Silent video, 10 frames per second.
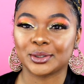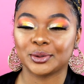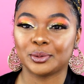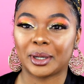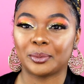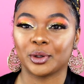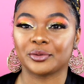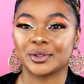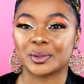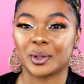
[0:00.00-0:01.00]
to my
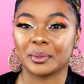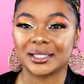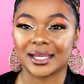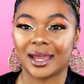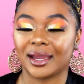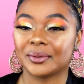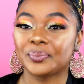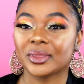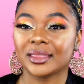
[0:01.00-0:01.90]
boyfriend's mom and dad.